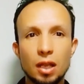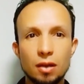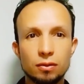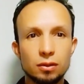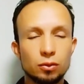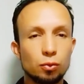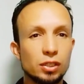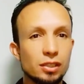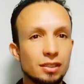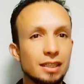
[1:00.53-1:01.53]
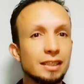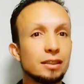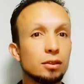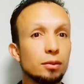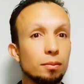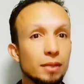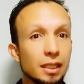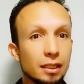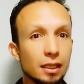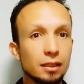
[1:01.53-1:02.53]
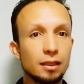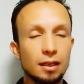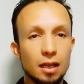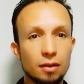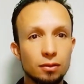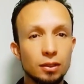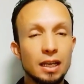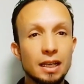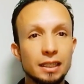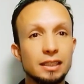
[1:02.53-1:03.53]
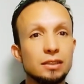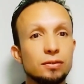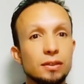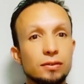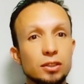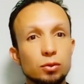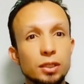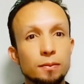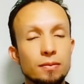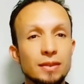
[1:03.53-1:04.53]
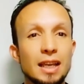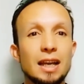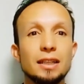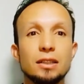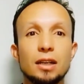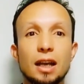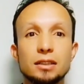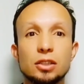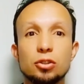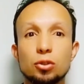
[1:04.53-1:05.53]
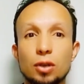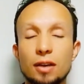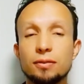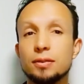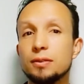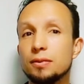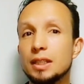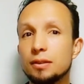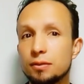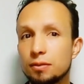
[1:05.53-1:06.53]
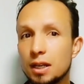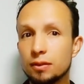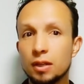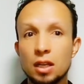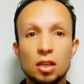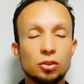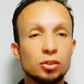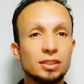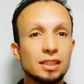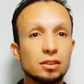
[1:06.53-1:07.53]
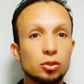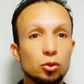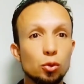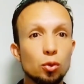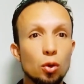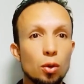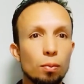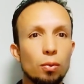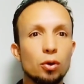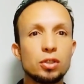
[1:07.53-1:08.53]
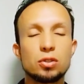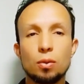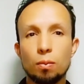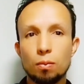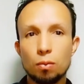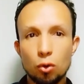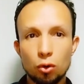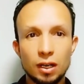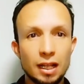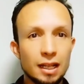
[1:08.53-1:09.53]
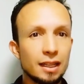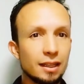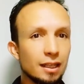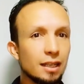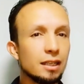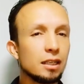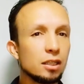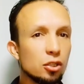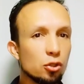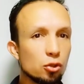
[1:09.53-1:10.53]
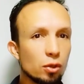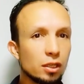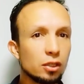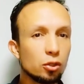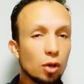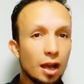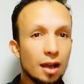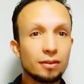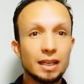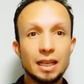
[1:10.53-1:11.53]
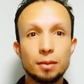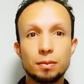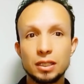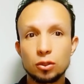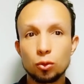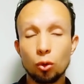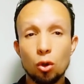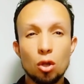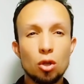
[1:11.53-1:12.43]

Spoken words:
level, which is an intermediate level, is 53, and they're asking you to have 55. So it's just 2 points more than usually to have a B2.